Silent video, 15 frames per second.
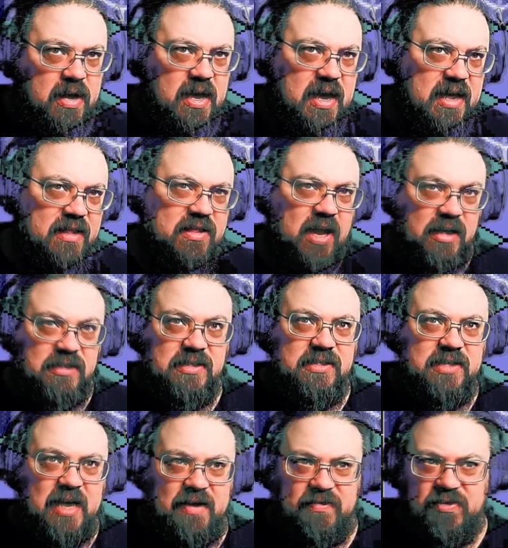it doesn't
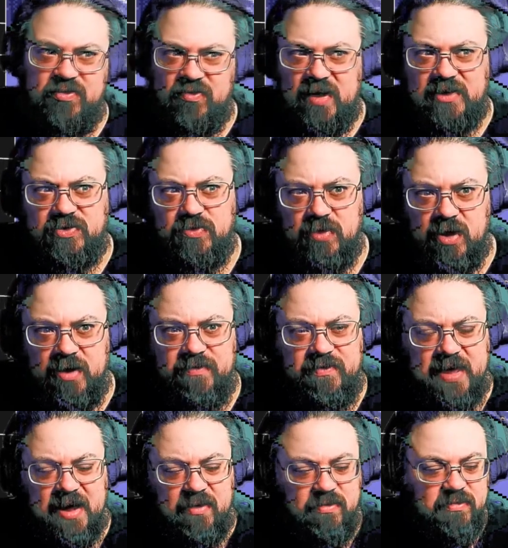save is your actual life,
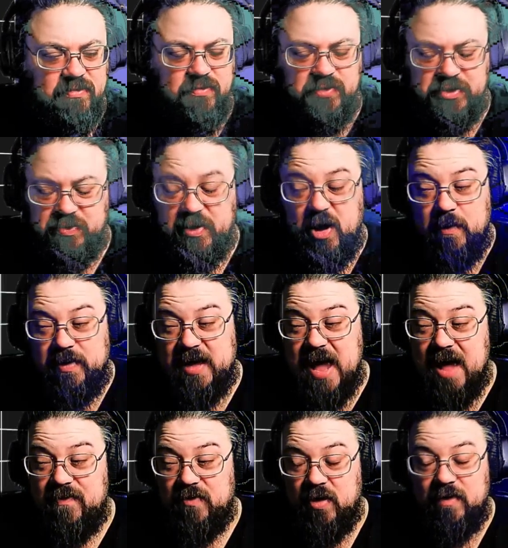which we've got to be
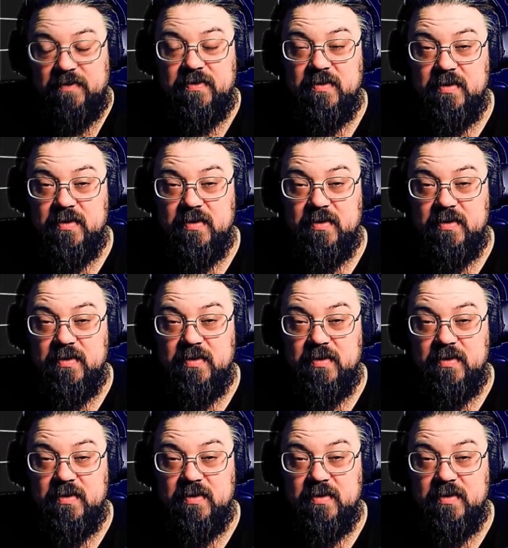careful of.